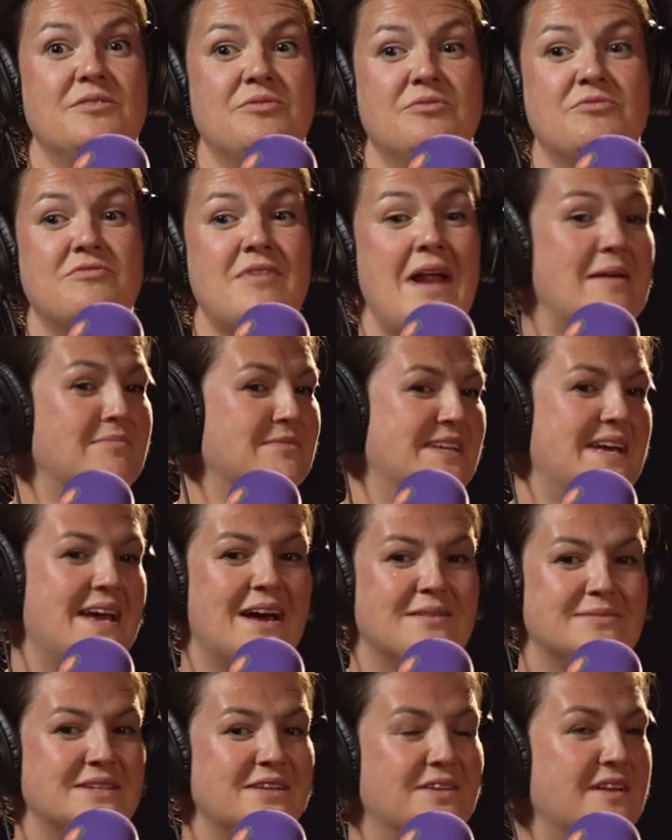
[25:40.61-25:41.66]
rammed it
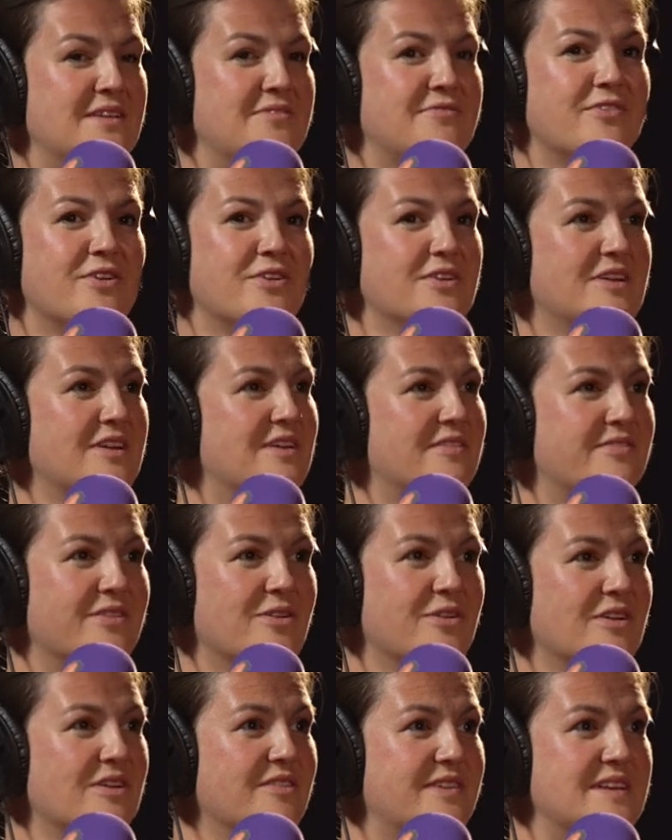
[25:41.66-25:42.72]
absolutely full of
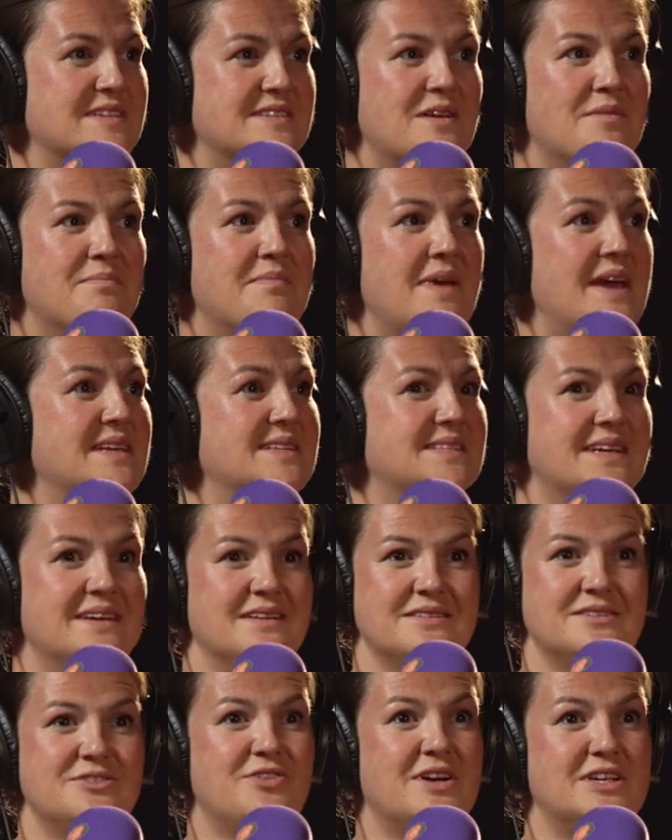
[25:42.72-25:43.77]
all of his
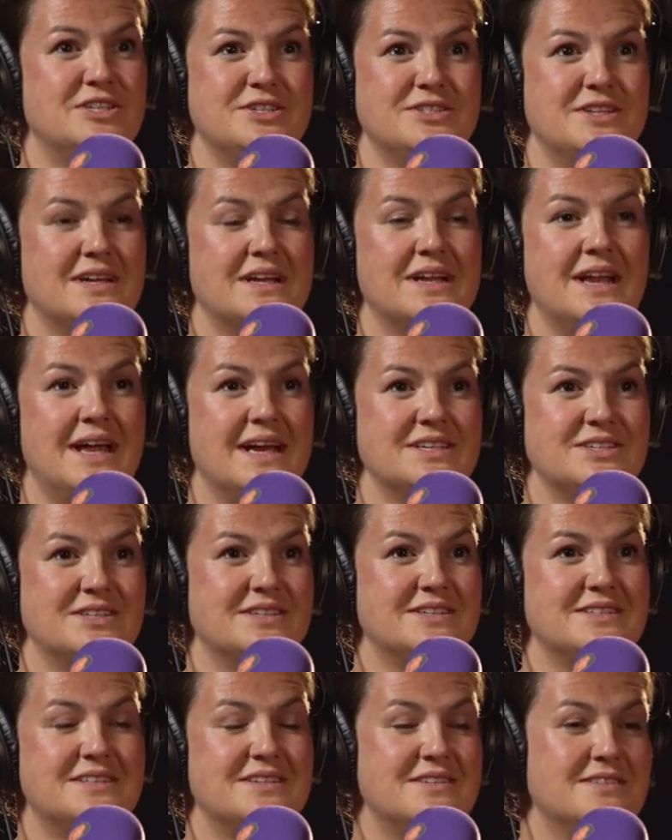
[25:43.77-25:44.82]
amazing treasures and collections.